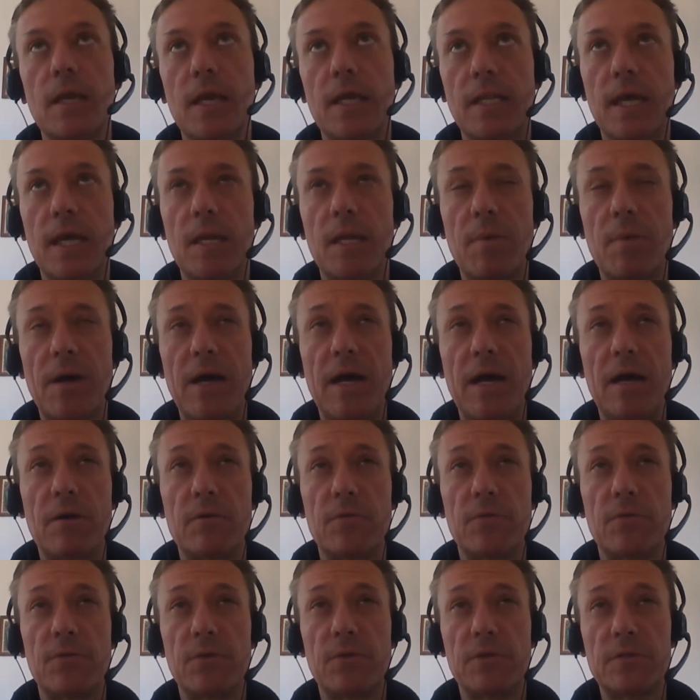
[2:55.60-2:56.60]
And then
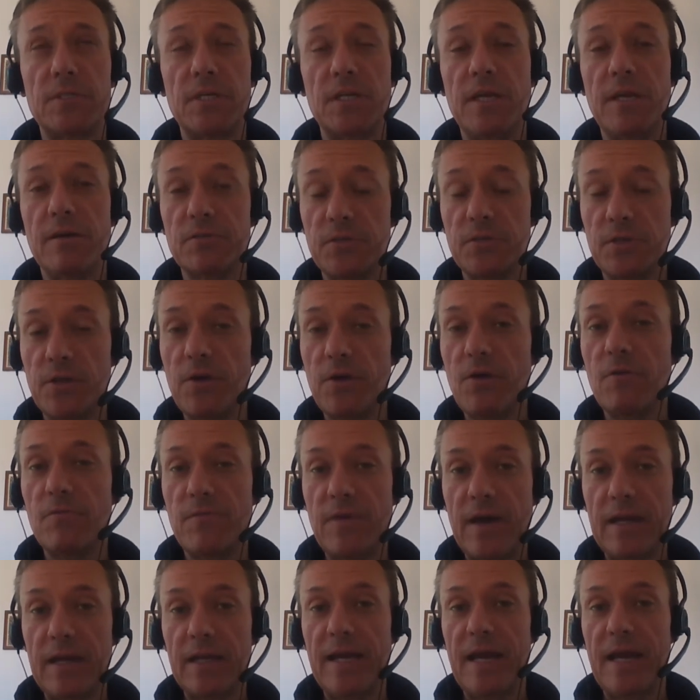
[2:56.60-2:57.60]
about 13 years ago, I
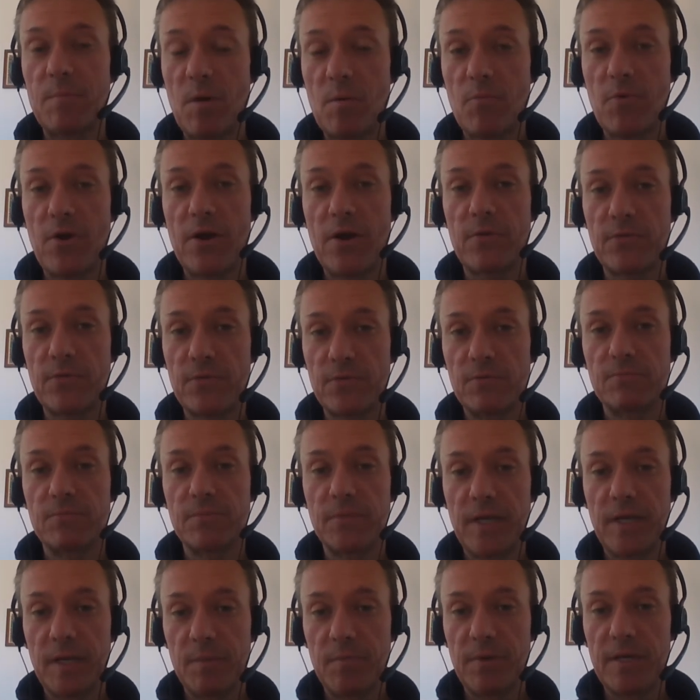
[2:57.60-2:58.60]
finally had my breakthrough
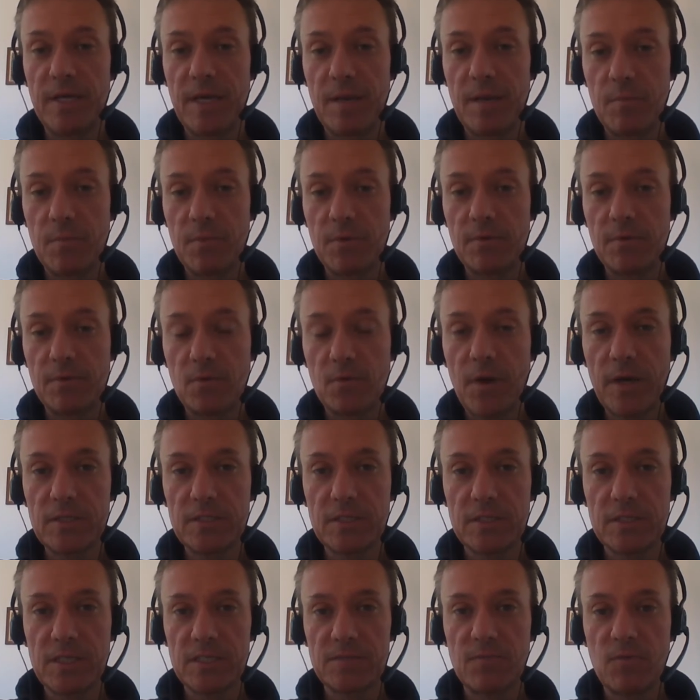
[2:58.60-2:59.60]
and became quite
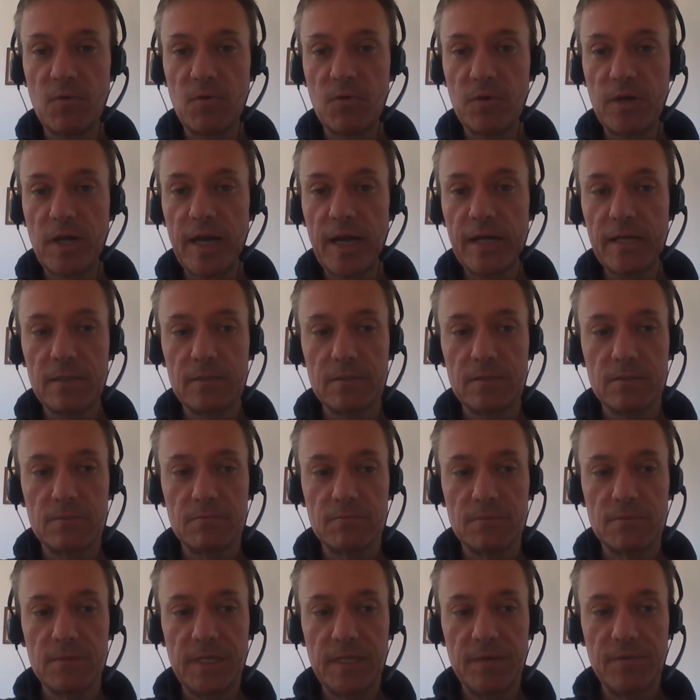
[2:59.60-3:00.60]
successful overnight,
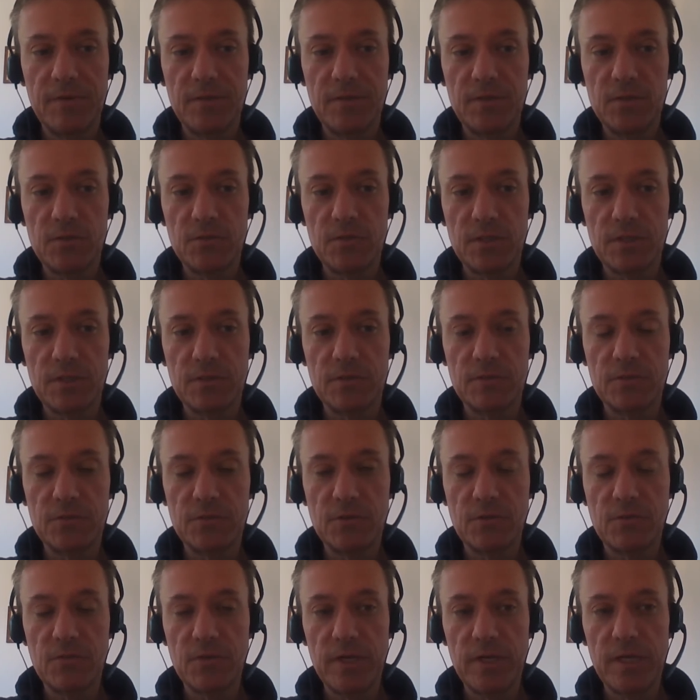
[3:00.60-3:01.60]
even to
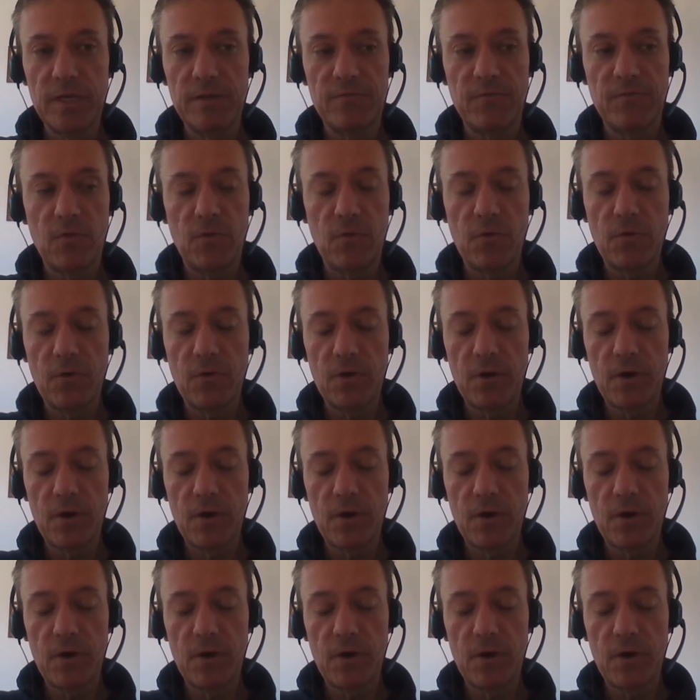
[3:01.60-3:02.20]
the grief I